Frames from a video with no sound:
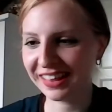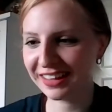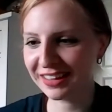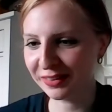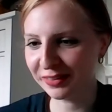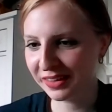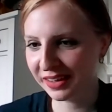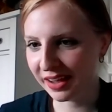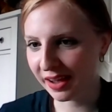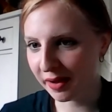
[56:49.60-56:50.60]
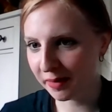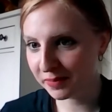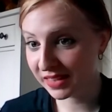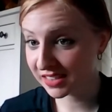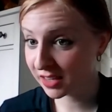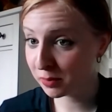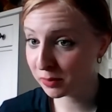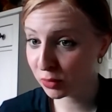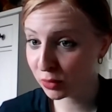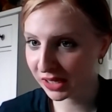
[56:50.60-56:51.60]
thank you. Um, there's a couple
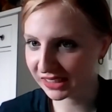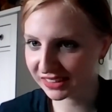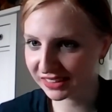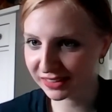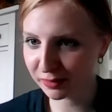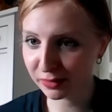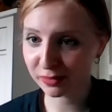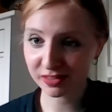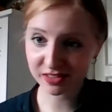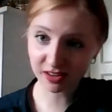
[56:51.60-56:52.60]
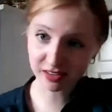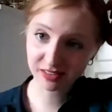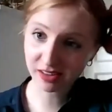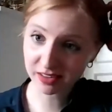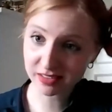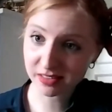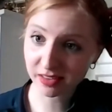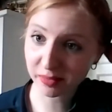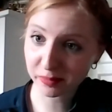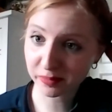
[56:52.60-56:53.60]
more questions coming through the chat, and
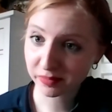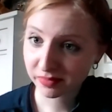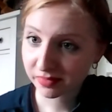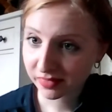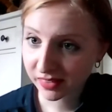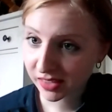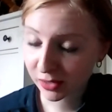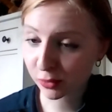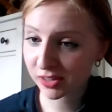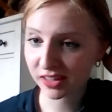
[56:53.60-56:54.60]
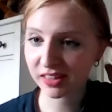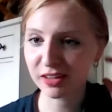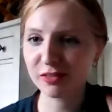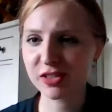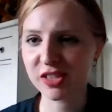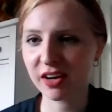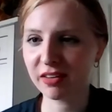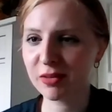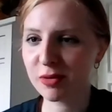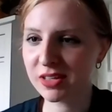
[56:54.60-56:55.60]
um, Claudia, thank you for
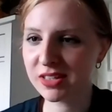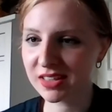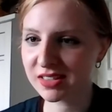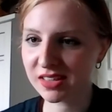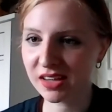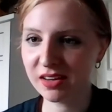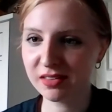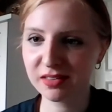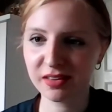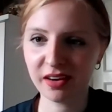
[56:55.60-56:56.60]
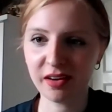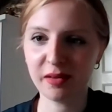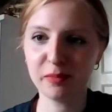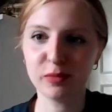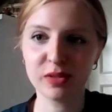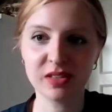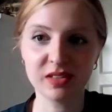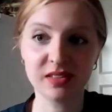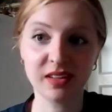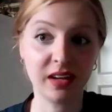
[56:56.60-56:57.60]
sharing COY 16, um, which
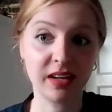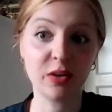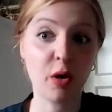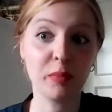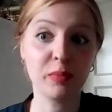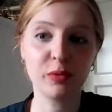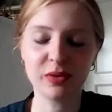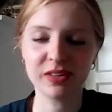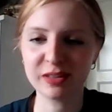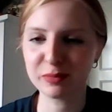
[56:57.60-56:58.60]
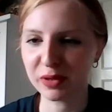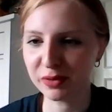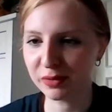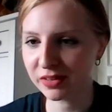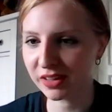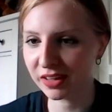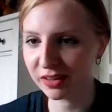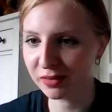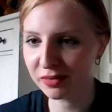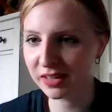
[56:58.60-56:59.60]
is like a COP organised by youth. Thank
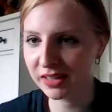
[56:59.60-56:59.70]
you.